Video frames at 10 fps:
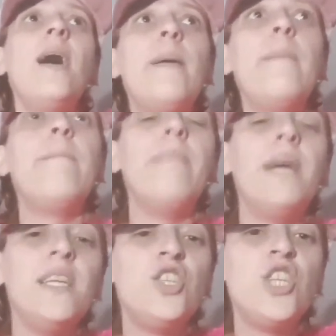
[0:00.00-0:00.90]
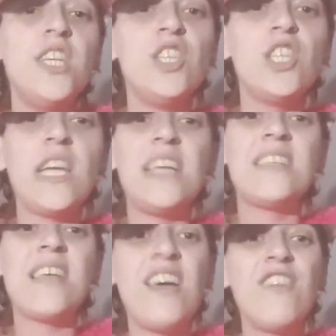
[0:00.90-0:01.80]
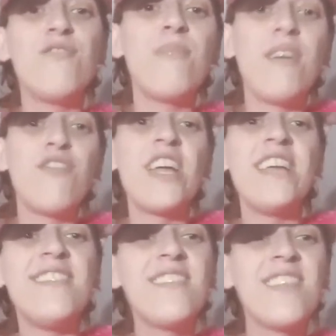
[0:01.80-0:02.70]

it might change is if my friend